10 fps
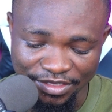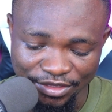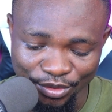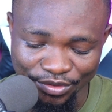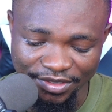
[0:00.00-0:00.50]

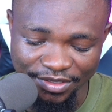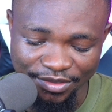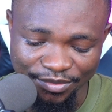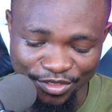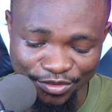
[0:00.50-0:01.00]
Ton
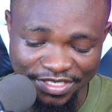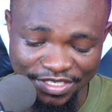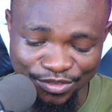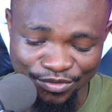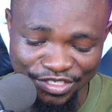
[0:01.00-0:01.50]
because it
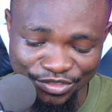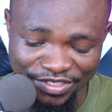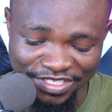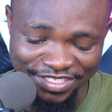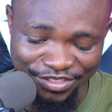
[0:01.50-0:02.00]
only
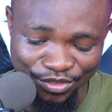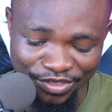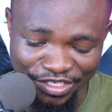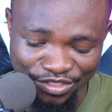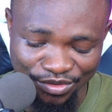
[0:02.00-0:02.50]
uses the Ton
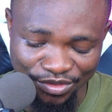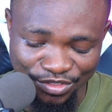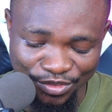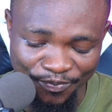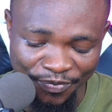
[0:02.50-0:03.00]
network.
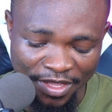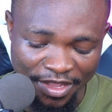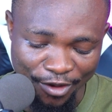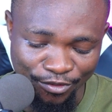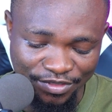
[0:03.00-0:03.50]
So
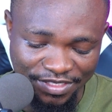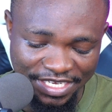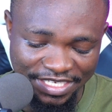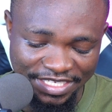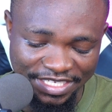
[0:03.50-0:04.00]
I want to
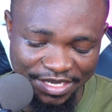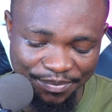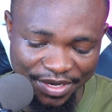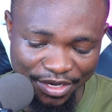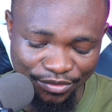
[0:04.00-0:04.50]
send in
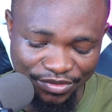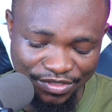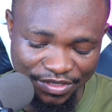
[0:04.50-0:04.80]
about